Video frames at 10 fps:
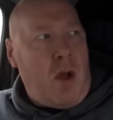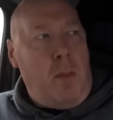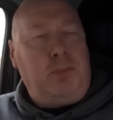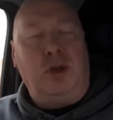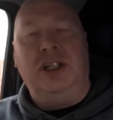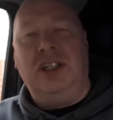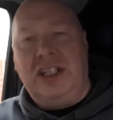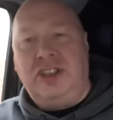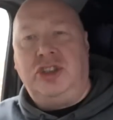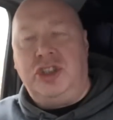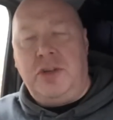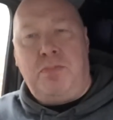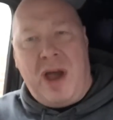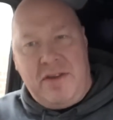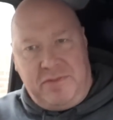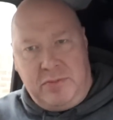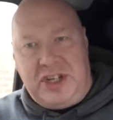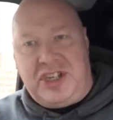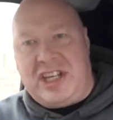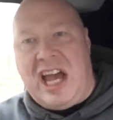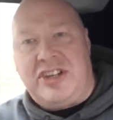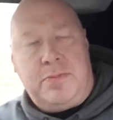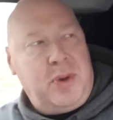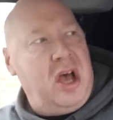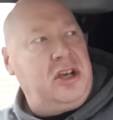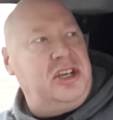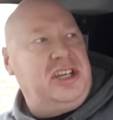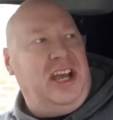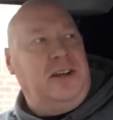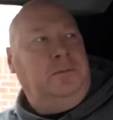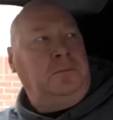but it is such a pain for me to get to Burger King.